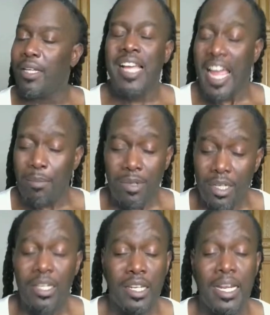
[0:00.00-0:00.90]
because
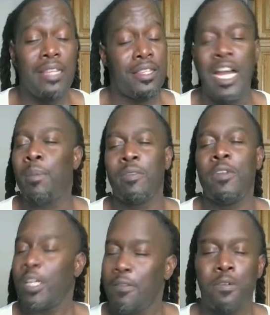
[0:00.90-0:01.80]
I am looking
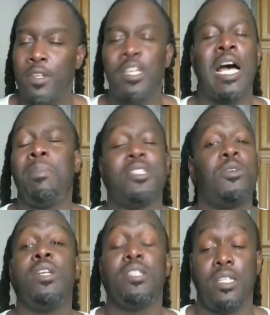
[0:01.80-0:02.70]
for the
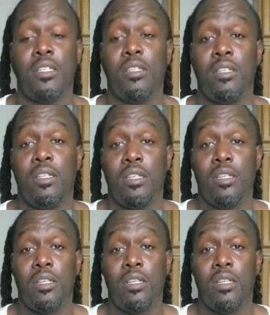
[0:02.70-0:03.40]
opportunity